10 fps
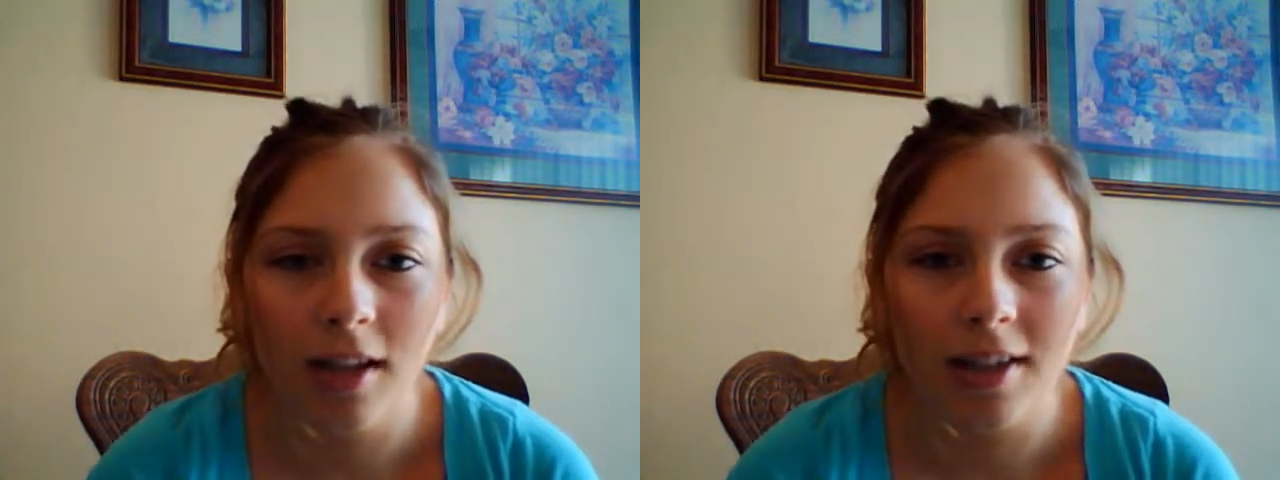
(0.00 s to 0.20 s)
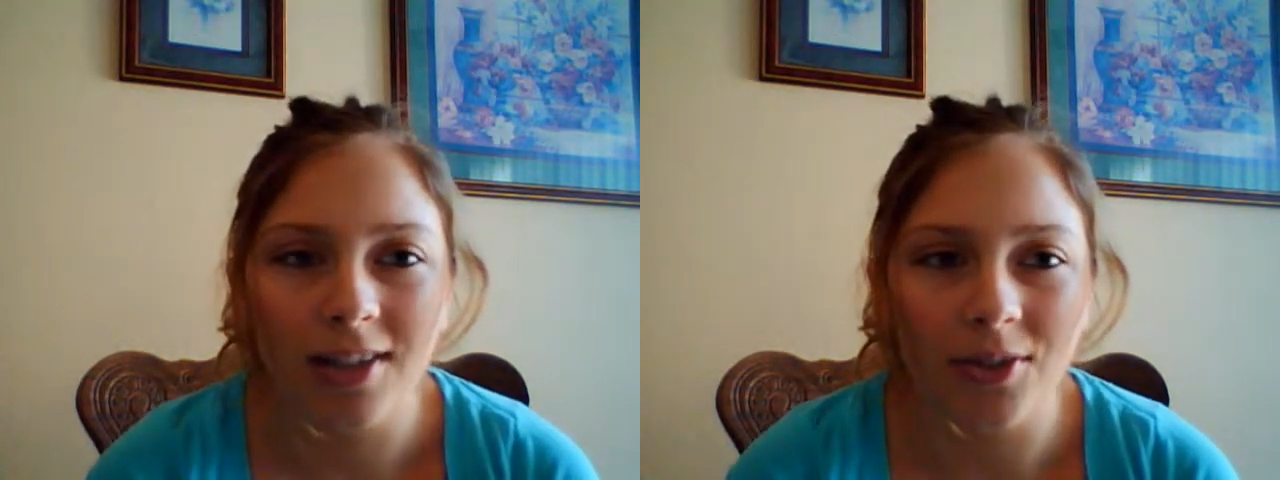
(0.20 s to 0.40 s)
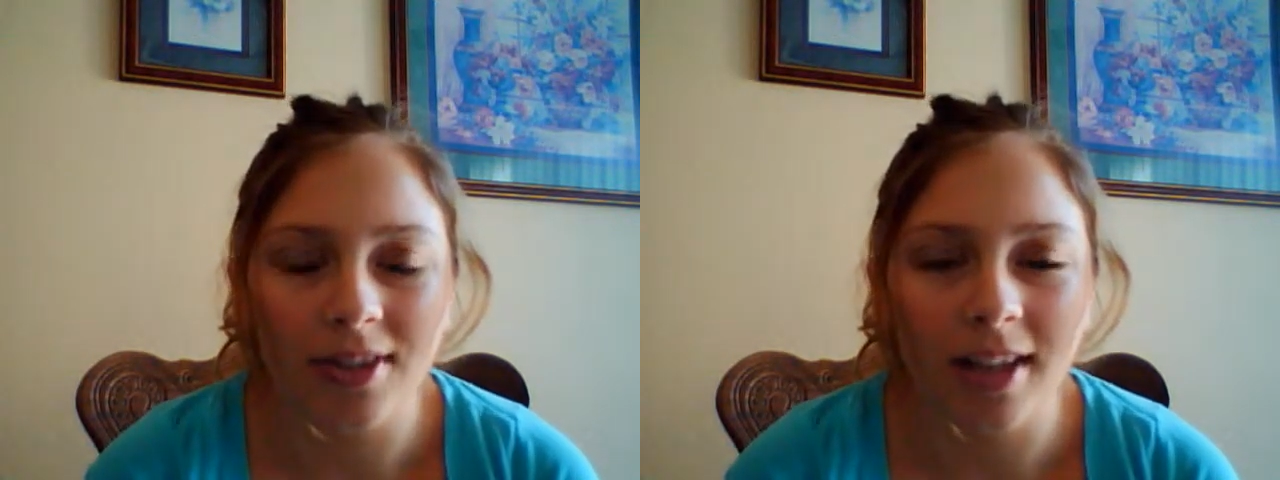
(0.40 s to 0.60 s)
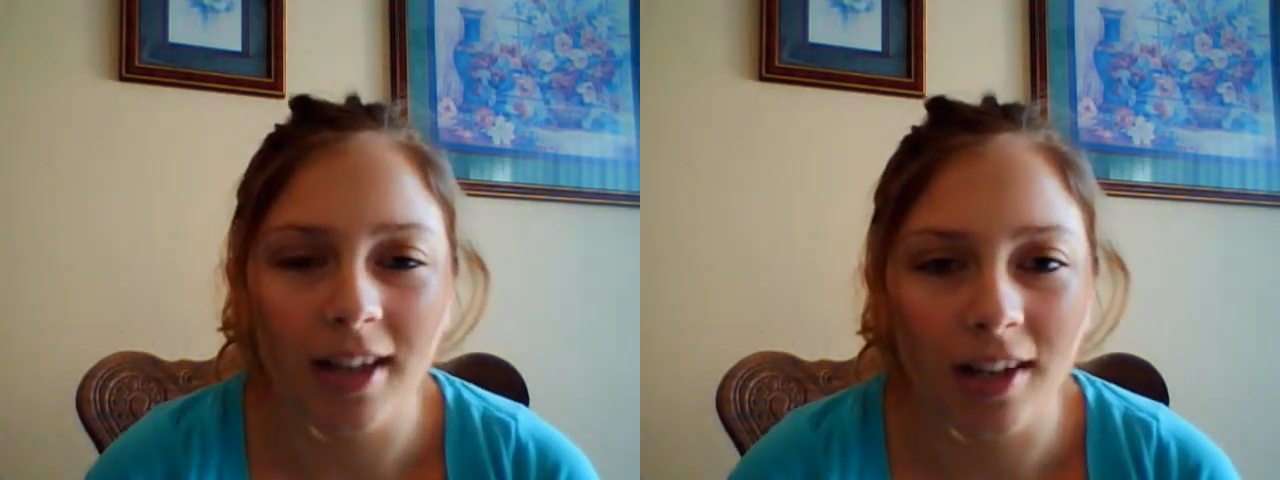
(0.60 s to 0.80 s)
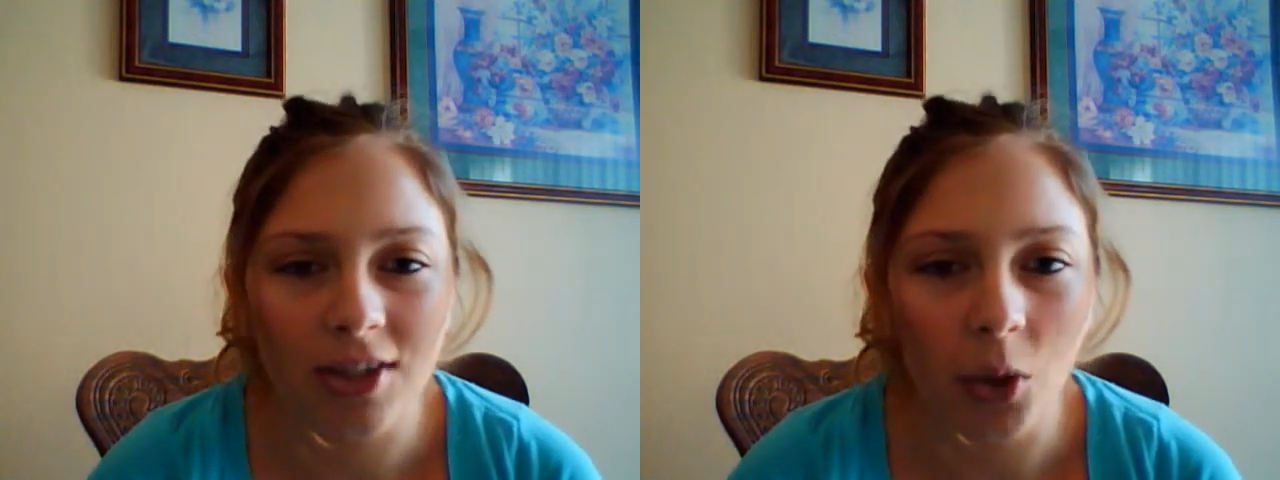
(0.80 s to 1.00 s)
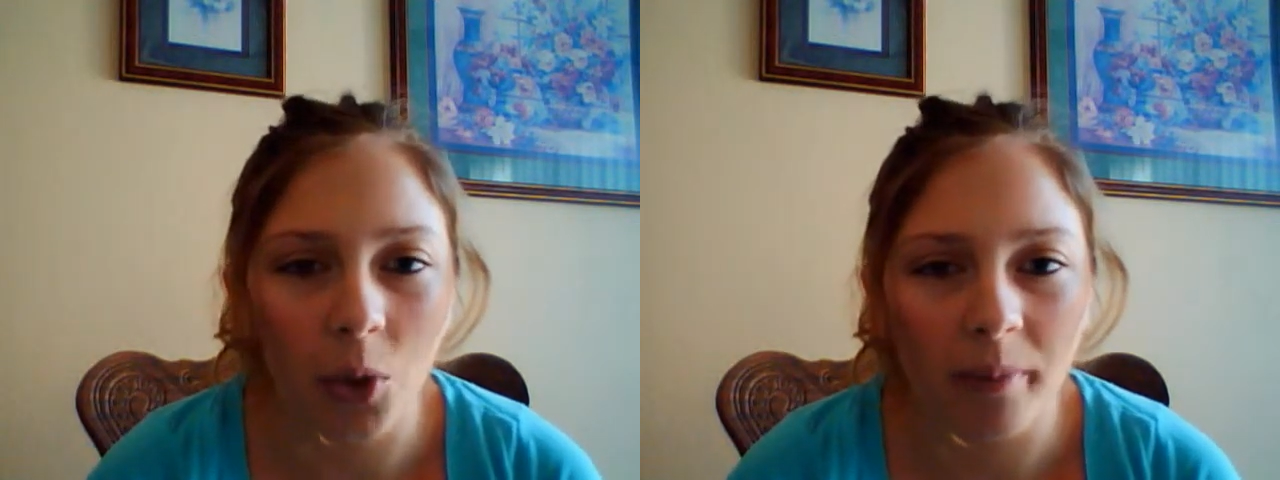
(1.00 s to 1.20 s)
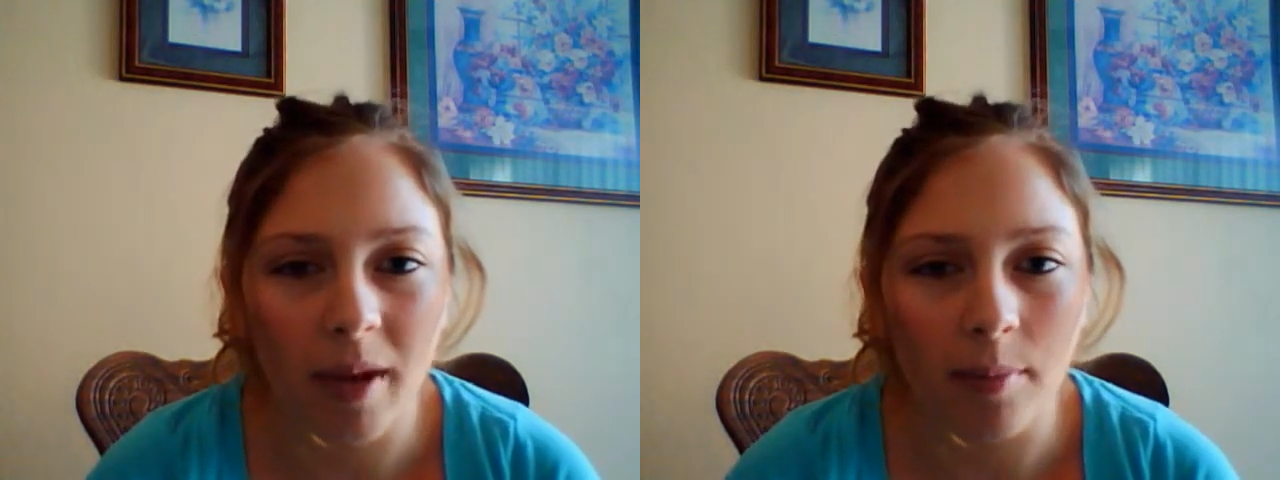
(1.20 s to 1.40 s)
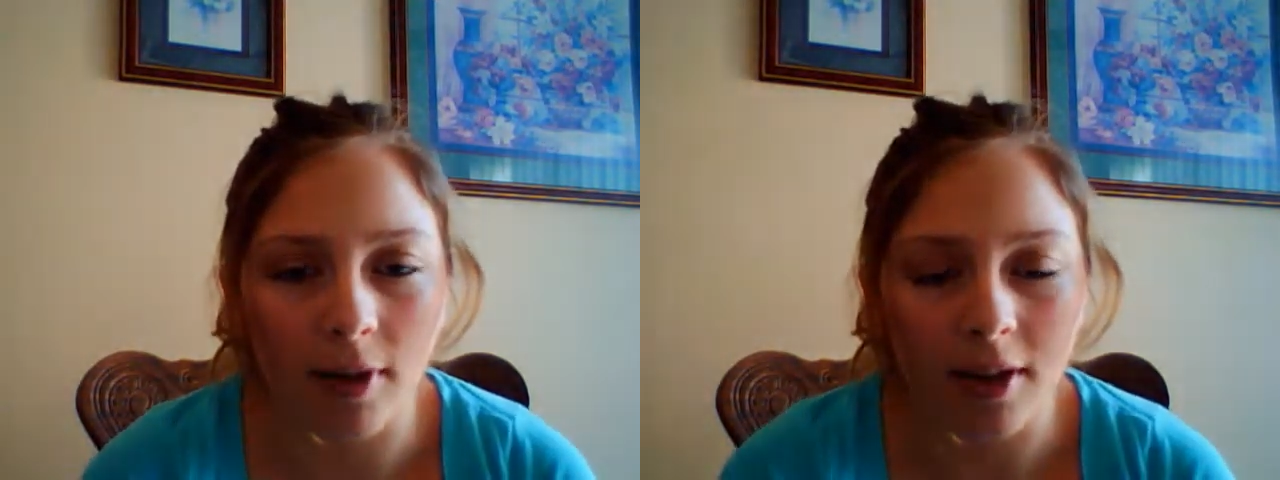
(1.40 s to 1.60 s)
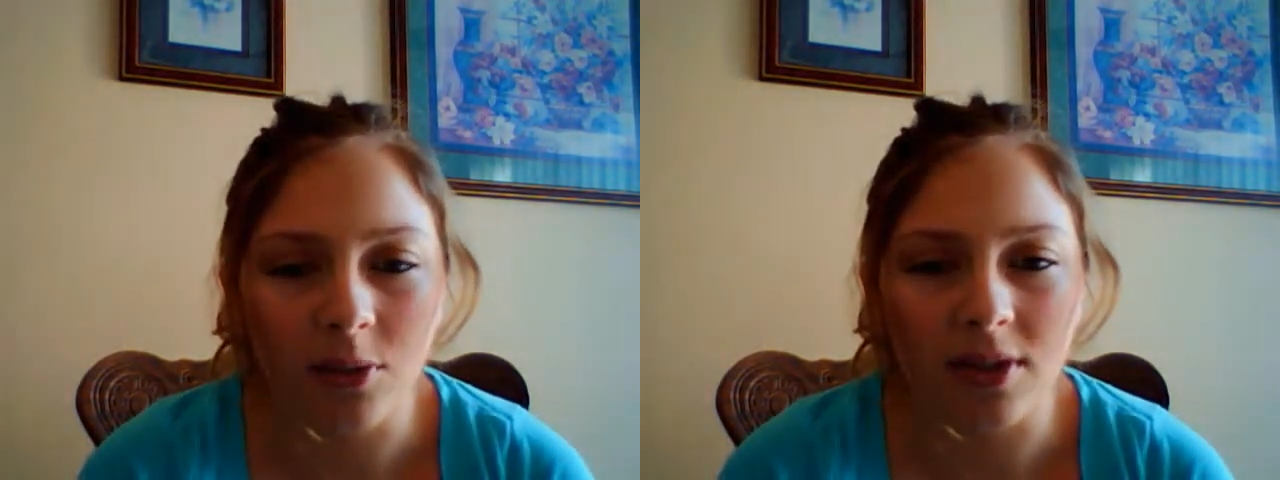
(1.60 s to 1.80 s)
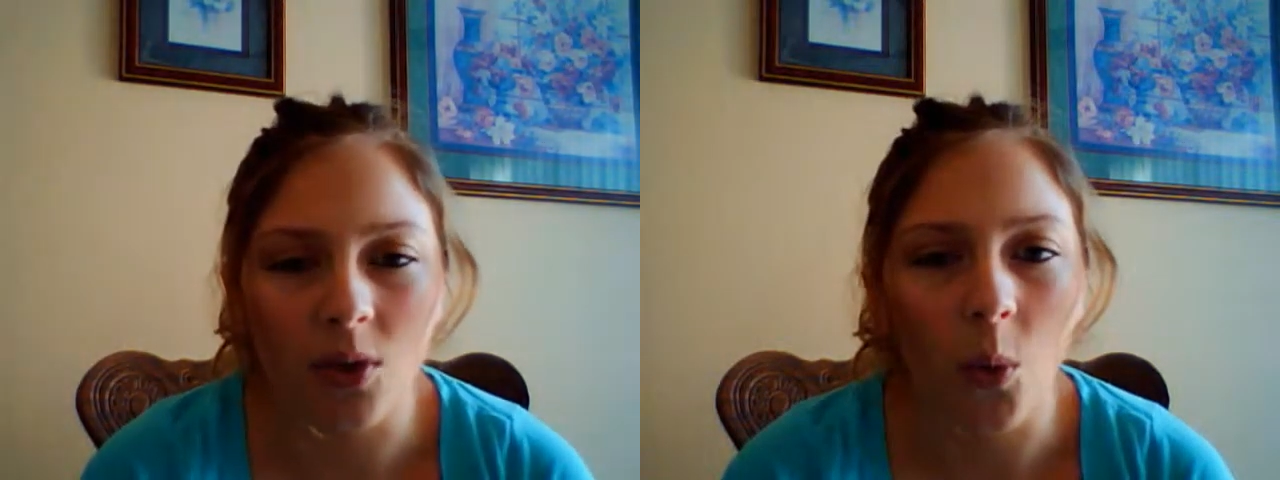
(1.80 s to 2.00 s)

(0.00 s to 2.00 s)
So, it was like, to hold my breath was